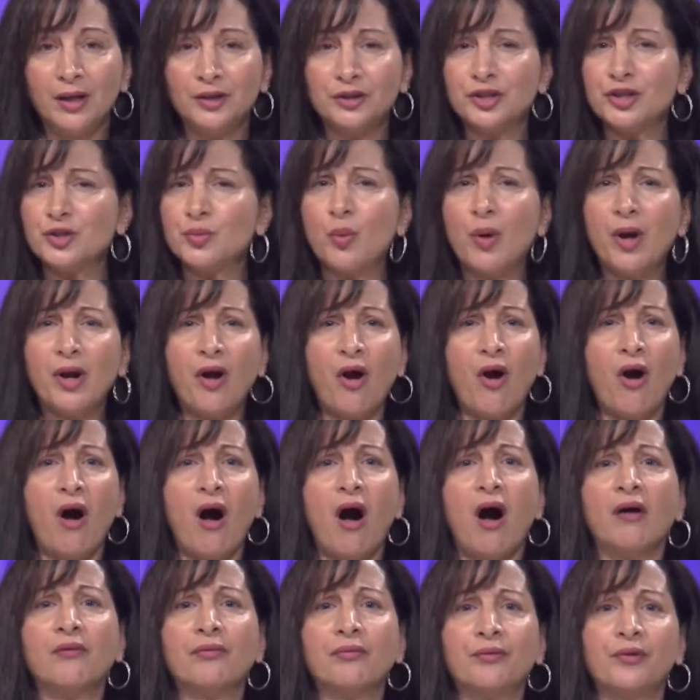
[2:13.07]
Just want to
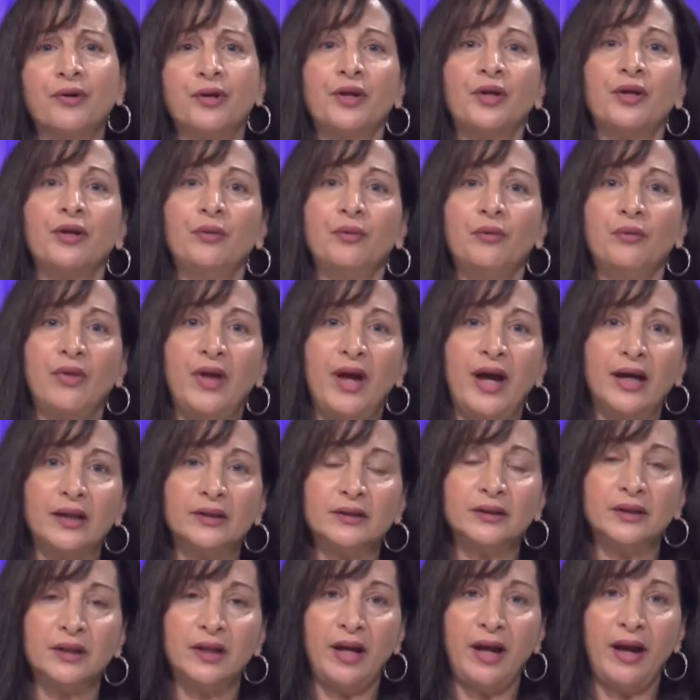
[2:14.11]
offer you
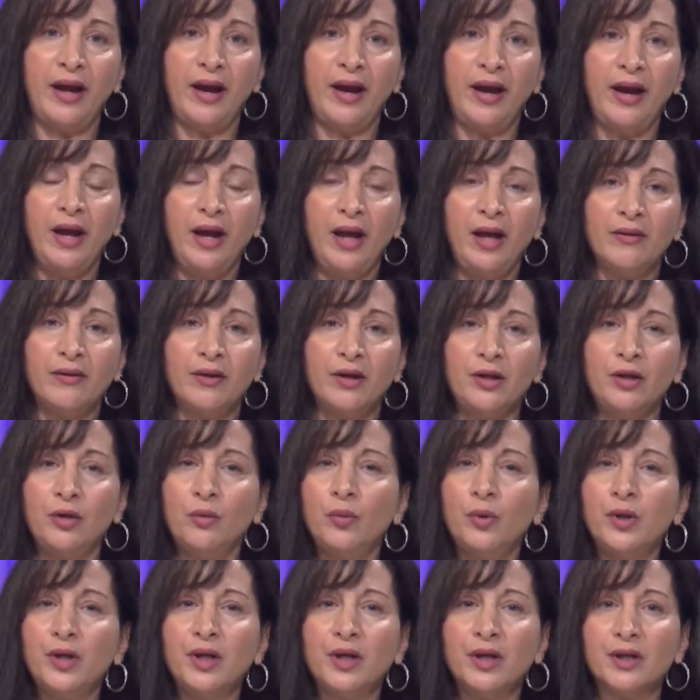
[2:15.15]
that today, that you
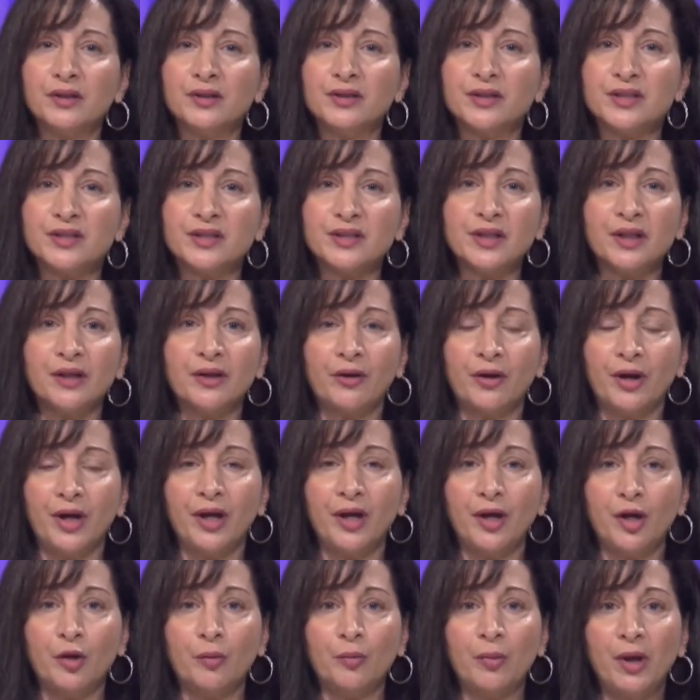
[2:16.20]
would consider
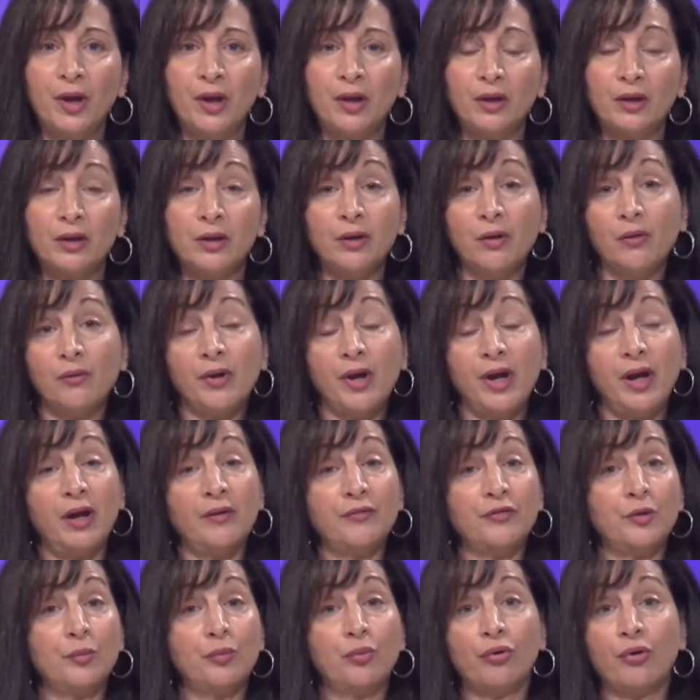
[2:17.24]
Him. You don't
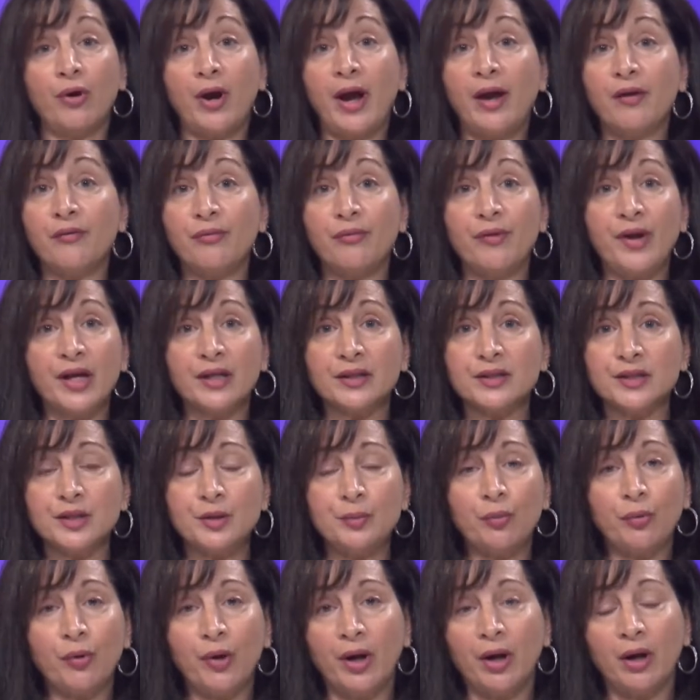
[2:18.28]
have to pray a
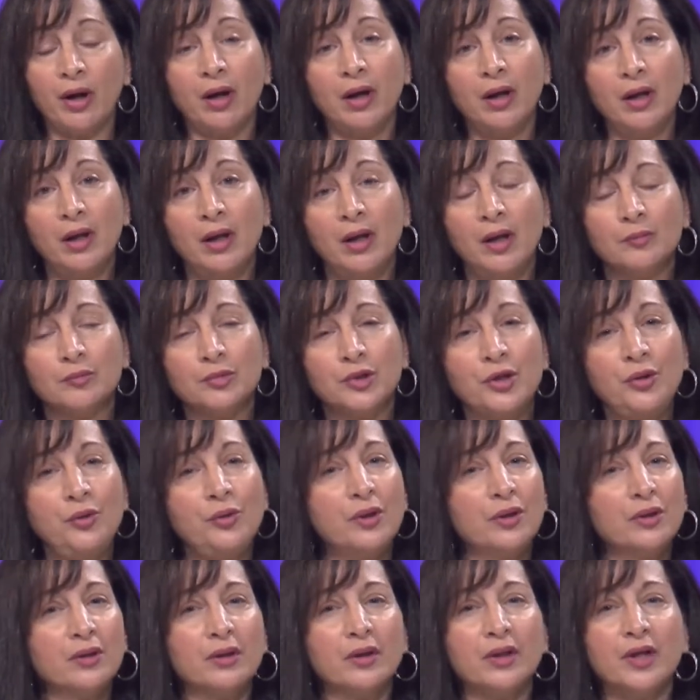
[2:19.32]
fancy prayer, but you
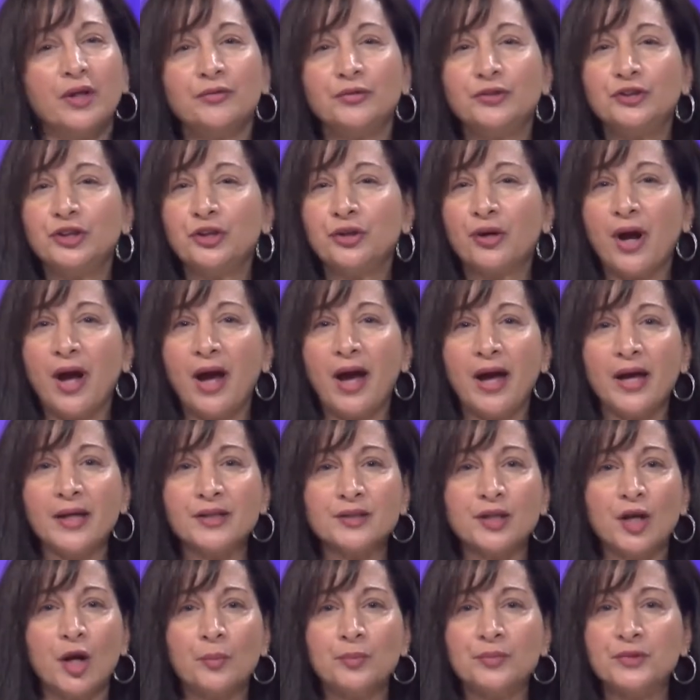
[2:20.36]
can lift your
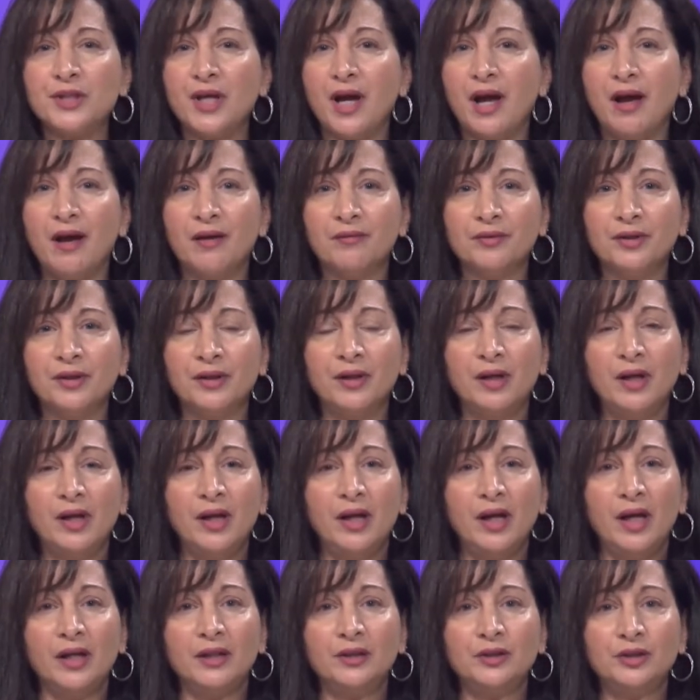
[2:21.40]
eyes up to heaven
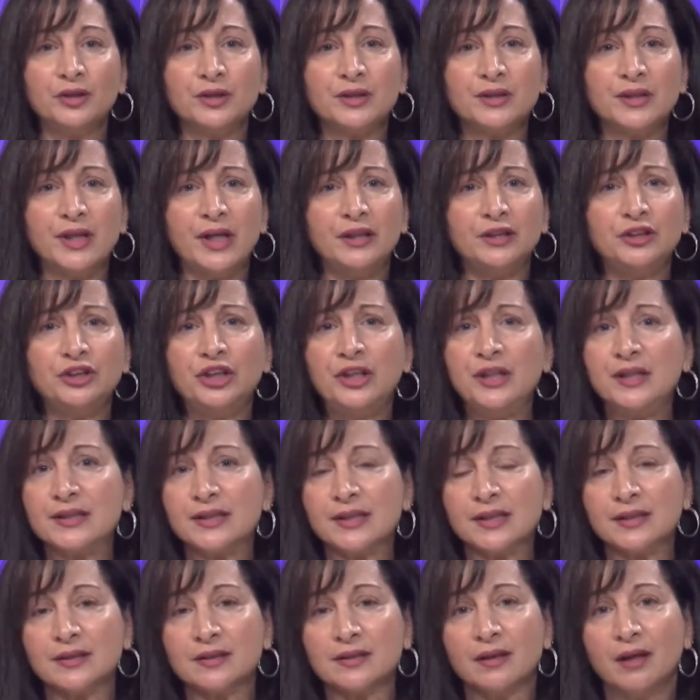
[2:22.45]
and just say,
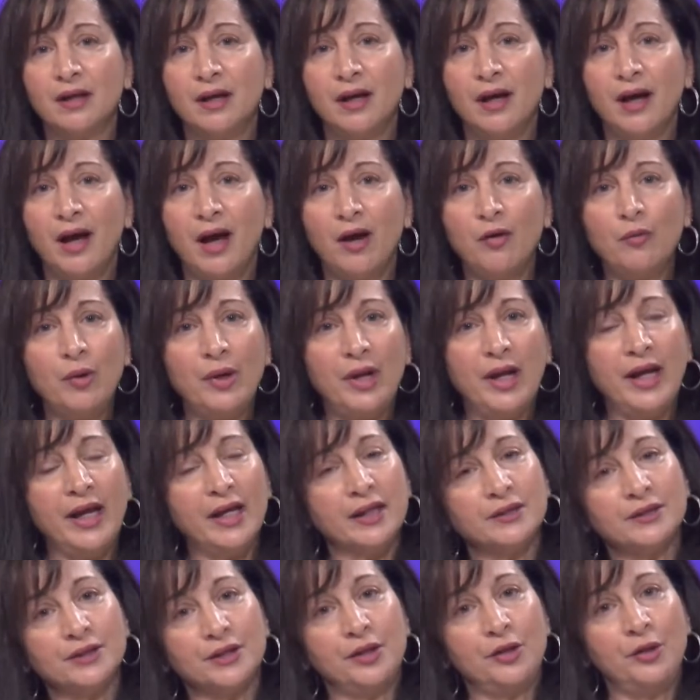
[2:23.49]
Jesus, I want to
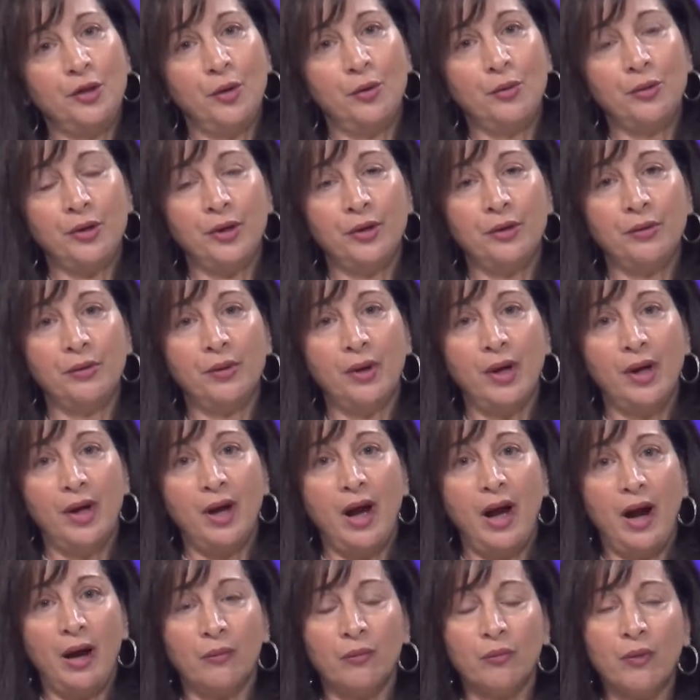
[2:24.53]
get to know you.
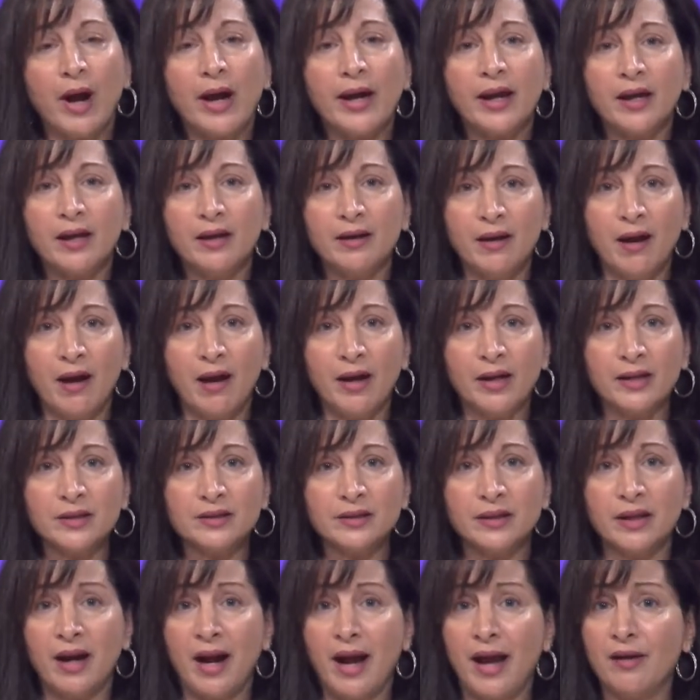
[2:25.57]
I
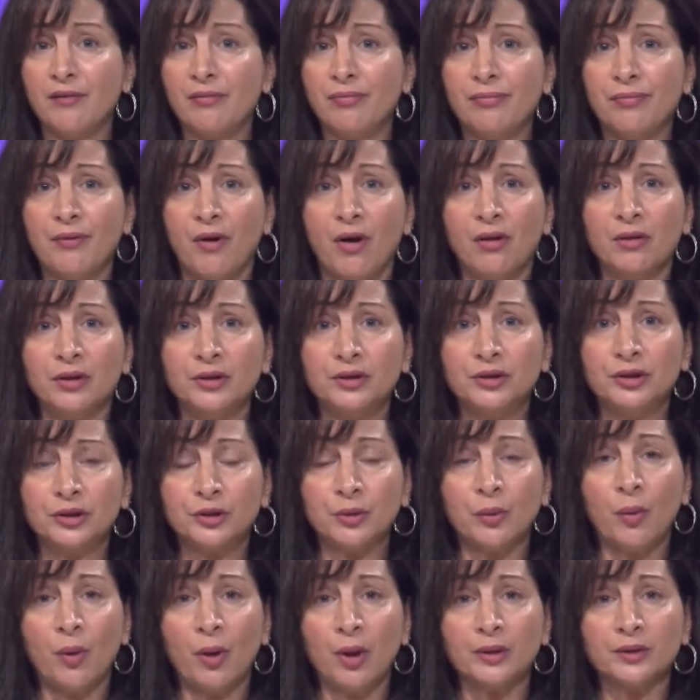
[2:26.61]
recognize that I have fallen
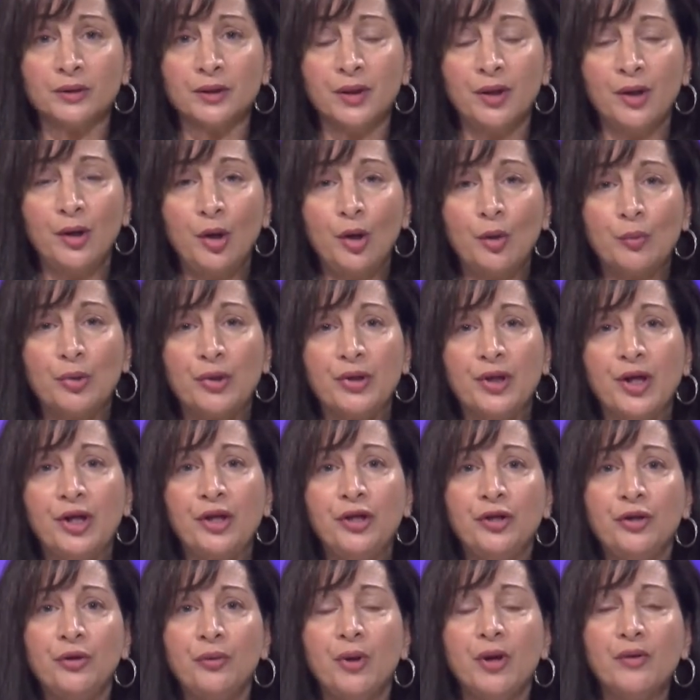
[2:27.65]
short, but that
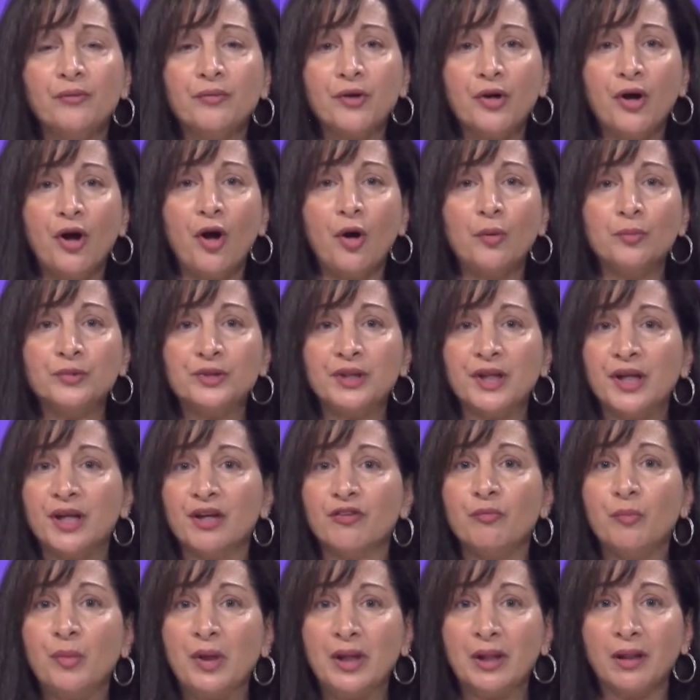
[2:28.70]
you have come to
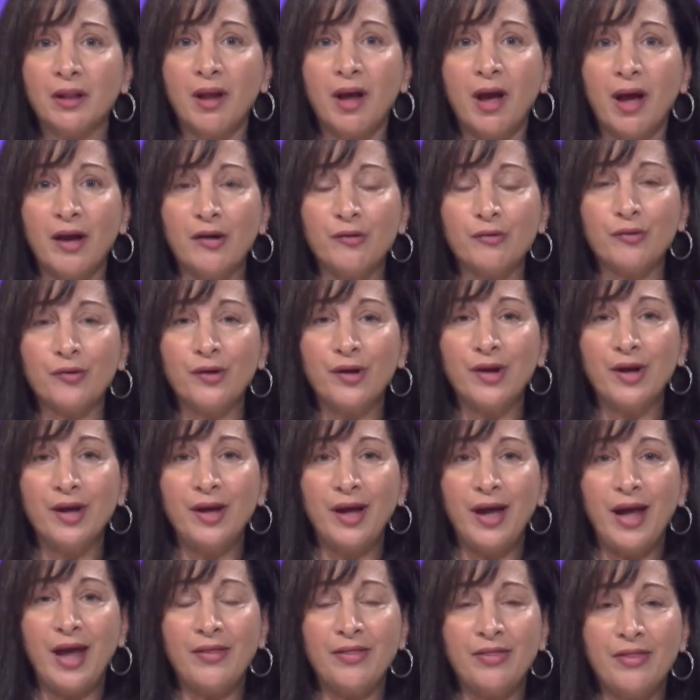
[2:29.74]
give me life
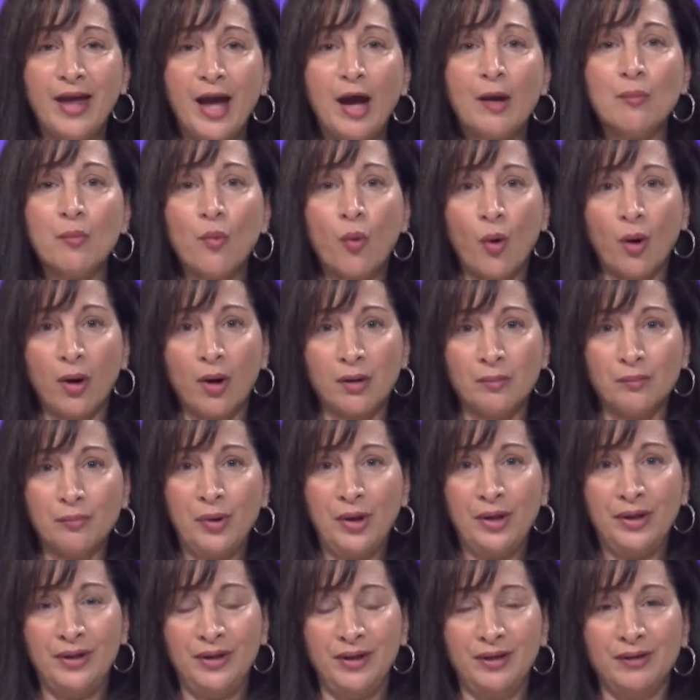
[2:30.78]
and that more
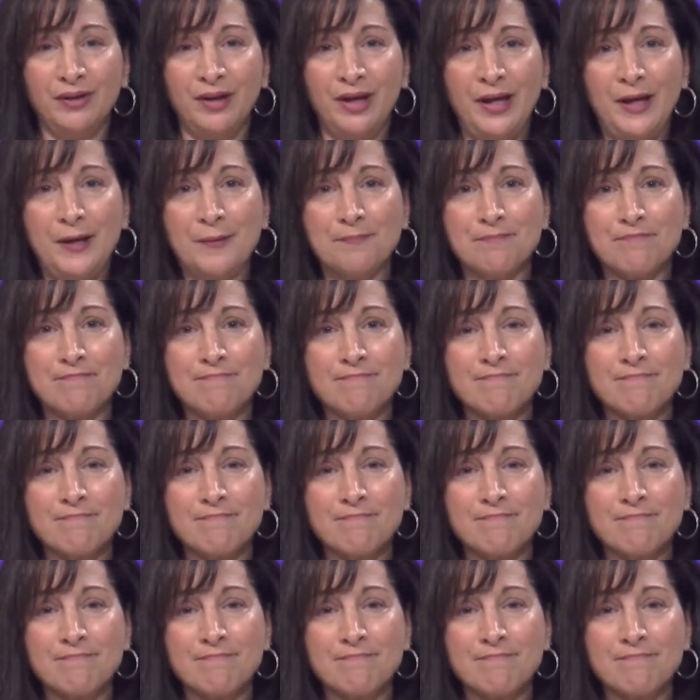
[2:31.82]
abundantly.